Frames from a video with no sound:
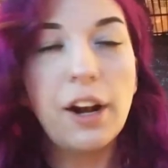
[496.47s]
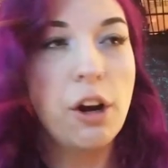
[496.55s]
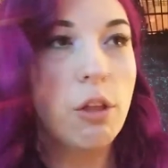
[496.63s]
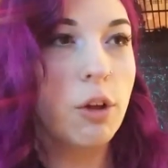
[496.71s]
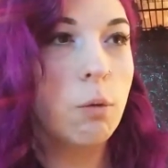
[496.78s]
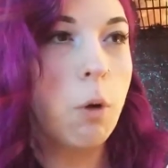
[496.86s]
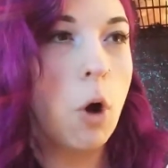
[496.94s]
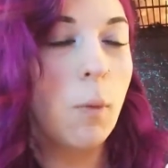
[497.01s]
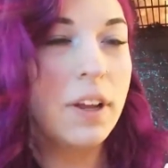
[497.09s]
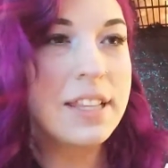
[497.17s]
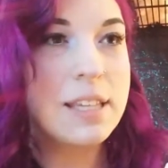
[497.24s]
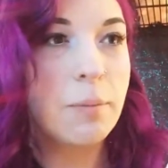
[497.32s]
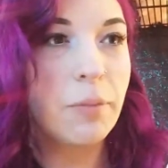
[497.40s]
don't know, the quote
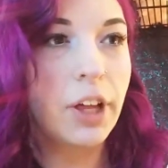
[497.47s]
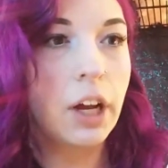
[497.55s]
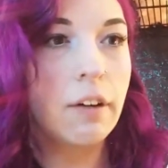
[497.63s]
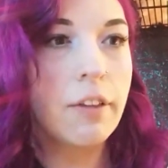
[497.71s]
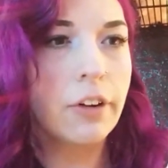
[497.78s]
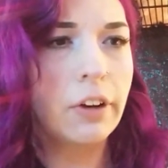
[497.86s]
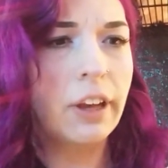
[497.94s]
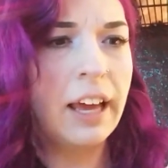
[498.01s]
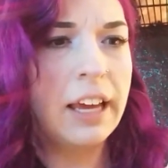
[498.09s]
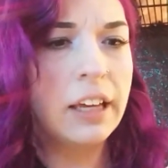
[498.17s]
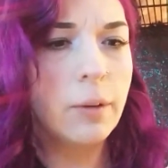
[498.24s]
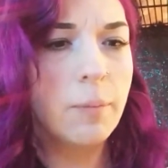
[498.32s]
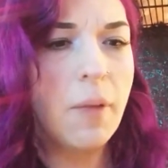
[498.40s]
went something or other
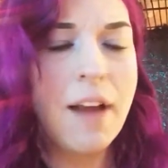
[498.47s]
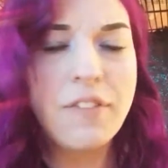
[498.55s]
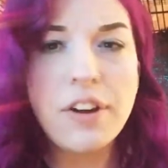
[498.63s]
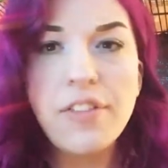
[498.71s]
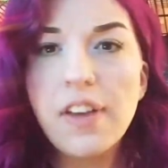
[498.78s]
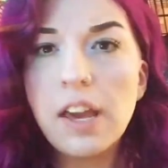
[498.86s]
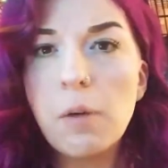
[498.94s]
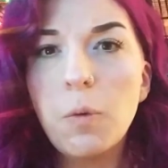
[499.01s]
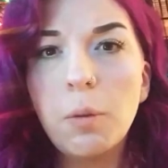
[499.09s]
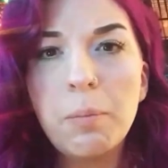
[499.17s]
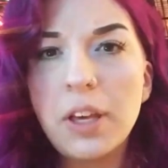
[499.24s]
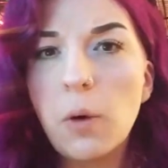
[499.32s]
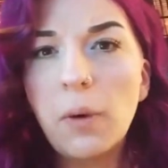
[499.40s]
like, everything
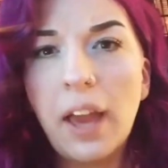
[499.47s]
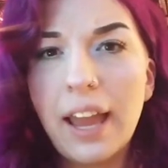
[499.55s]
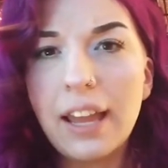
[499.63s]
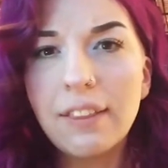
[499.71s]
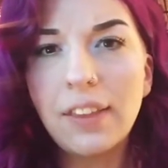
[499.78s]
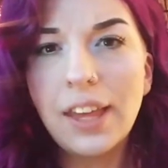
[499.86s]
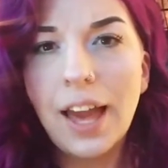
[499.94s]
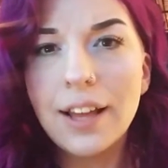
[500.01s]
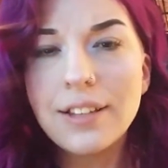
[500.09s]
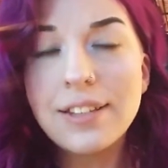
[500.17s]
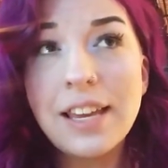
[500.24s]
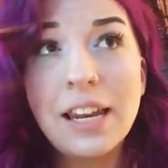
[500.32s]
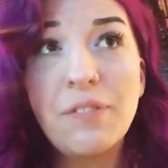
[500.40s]
will be okay in the
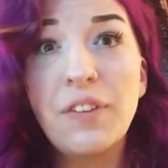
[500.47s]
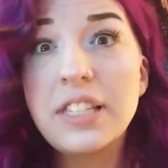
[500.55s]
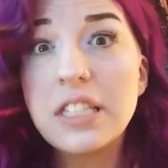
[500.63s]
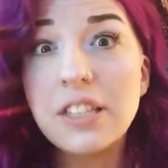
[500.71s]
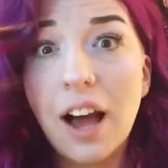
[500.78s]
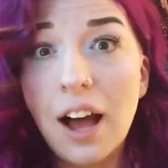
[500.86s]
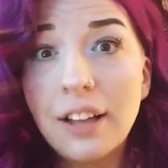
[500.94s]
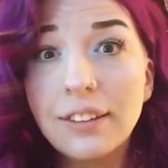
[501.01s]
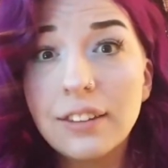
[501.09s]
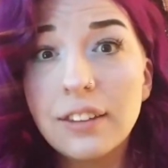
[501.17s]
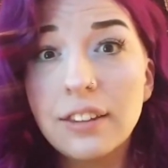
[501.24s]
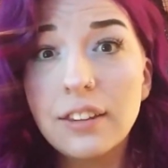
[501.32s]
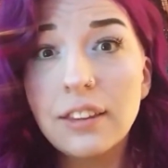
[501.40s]
end, and if it's
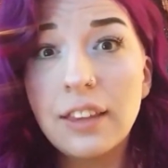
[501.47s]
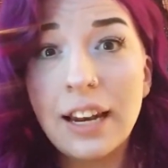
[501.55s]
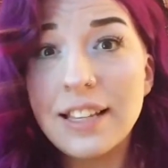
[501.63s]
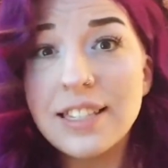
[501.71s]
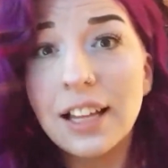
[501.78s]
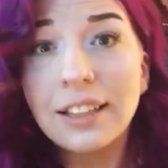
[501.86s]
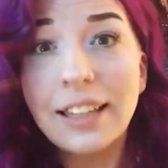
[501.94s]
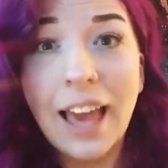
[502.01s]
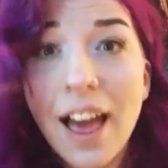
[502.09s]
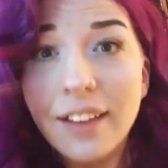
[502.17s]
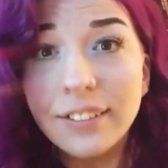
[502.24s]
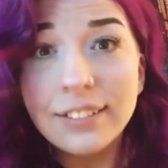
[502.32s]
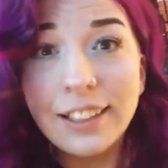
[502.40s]
not, then it's not the
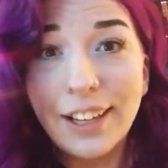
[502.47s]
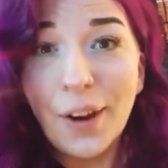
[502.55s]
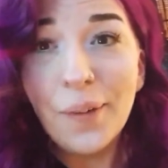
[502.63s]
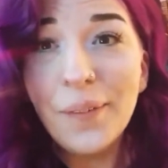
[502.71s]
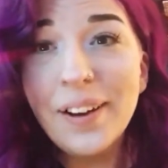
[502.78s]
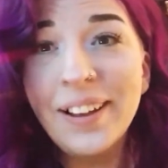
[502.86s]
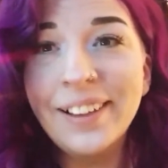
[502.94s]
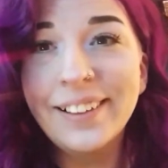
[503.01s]
end, you know?